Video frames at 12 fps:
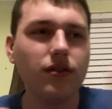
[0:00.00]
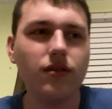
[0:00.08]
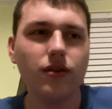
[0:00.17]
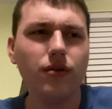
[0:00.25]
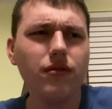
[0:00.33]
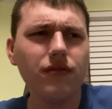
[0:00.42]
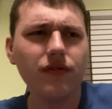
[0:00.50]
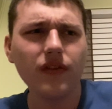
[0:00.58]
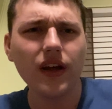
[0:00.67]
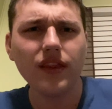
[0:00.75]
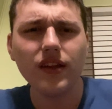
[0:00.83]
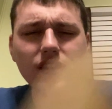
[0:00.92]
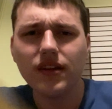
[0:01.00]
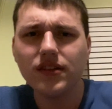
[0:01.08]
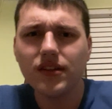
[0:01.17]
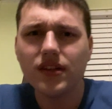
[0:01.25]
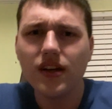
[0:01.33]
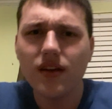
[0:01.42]
Doof, I think that's
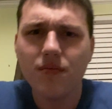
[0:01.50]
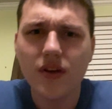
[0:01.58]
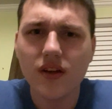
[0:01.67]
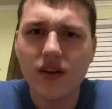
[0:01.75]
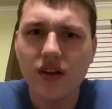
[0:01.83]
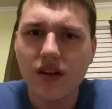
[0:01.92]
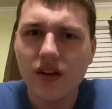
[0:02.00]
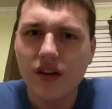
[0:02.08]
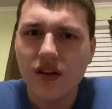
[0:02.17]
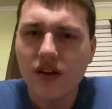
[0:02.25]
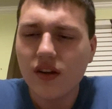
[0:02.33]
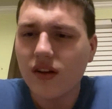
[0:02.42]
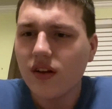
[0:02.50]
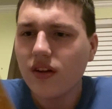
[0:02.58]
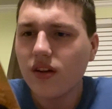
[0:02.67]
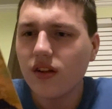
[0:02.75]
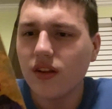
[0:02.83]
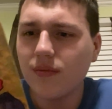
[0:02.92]
his name.
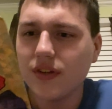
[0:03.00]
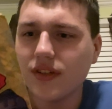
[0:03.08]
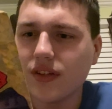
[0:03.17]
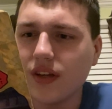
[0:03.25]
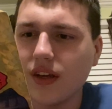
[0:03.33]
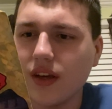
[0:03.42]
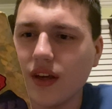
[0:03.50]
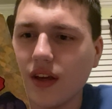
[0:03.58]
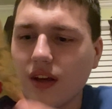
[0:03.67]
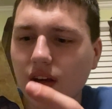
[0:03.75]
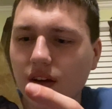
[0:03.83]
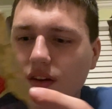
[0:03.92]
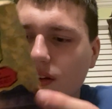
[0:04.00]
Let me see.